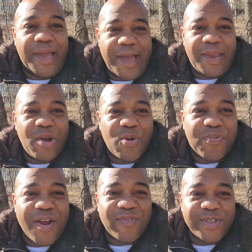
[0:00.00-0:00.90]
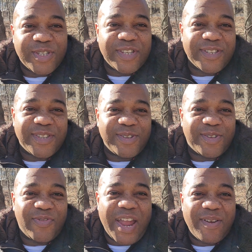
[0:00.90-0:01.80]
Hello, brothers,
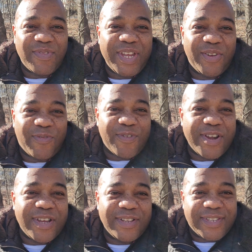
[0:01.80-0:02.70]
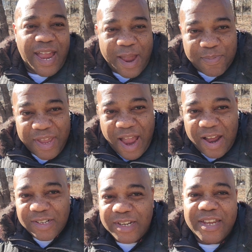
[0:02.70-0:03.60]
sisters, family, and friends. Happy
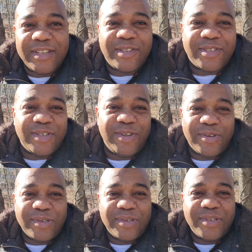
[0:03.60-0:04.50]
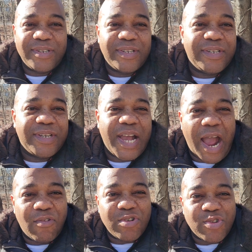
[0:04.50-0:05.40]
holidays to you.
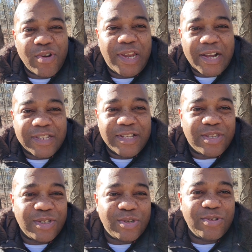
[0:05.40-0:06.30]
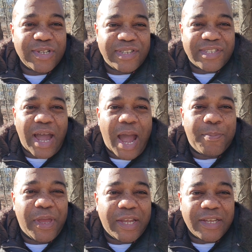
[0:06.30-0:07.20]
I was reluctant to do this
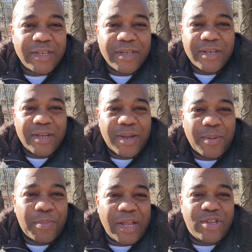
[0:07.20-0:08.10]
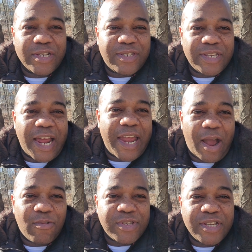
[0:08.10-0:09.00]
topic, but just today
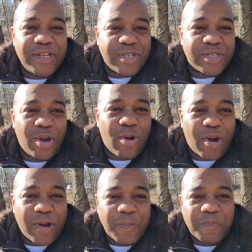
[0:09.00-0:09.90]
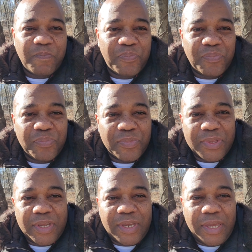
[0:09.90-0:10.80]
I was in the store
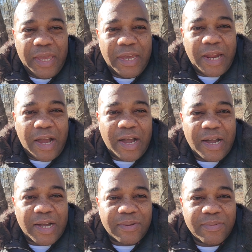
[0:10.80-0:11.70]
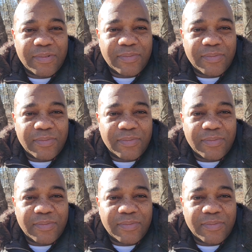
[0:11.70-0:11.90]
and uh,